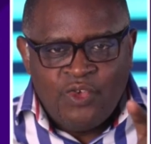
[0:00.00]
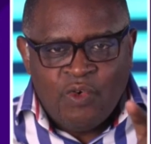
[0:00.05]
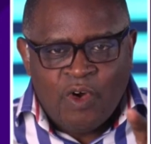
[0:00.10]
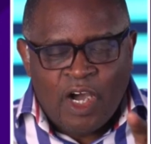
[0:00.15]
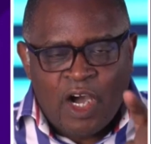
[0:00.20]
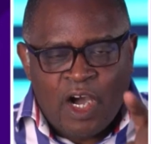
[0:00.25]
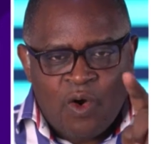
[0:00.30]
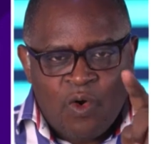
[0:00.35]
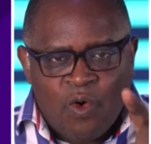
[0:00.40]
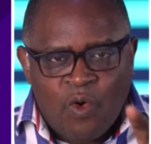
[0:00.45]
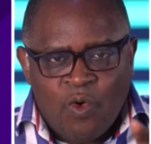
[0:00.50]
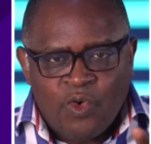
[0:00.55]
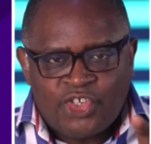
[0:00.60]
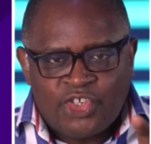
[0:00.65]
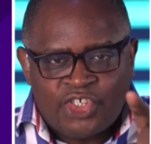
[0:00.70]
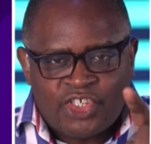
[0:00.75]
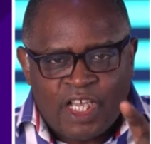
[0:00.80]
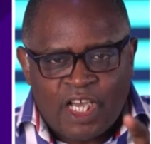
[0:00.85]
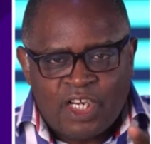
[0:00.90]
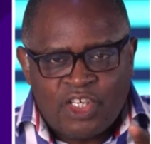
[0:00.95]
are all
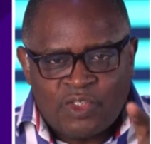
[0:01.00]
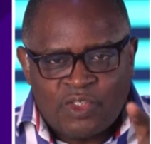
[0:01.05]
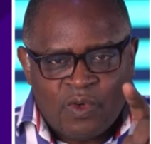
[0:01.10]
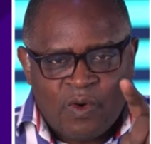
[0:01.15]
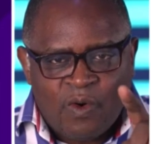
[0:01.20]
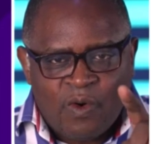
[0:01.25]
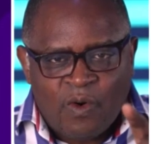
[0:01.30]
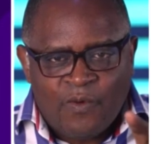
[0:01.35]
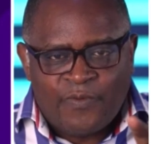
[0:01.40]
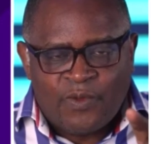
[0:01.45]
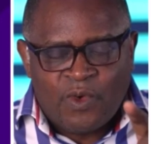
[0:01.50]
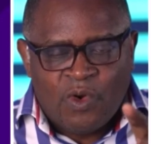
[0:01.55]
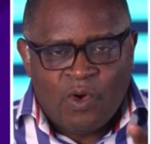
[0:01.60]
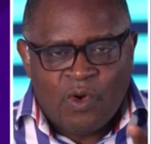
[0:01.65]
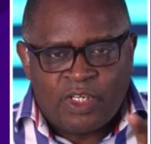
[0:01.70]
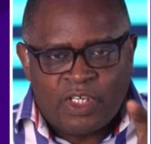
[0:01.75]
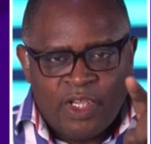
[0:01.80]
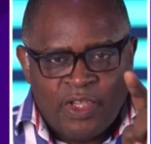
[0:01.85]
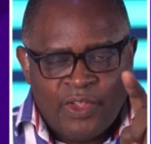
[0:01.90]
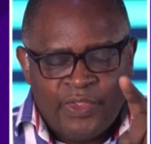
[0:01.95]
sons of
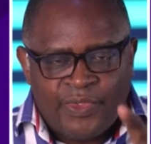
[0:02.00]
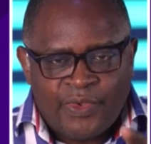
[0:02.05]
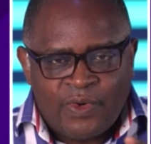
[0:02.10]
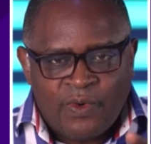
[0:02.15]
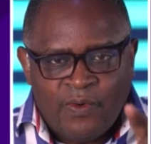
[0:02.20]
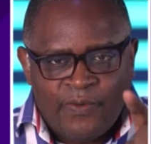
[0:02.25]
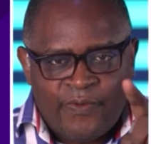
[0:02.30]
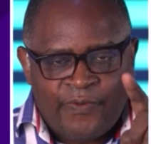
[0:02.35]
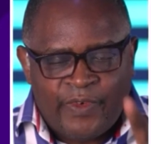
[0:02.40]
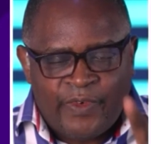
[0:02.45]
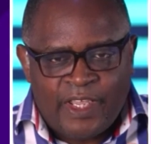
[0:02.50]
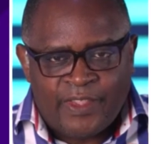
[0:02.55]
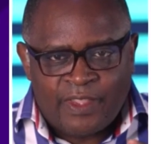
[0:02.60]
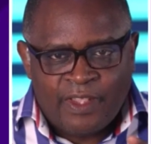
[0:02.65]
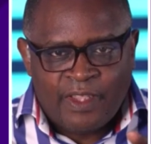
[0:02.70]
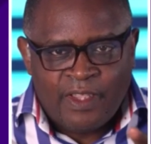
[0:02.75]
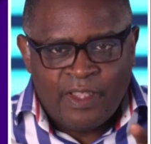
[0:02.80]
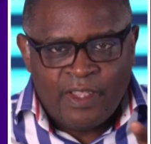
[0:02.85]
God through faith.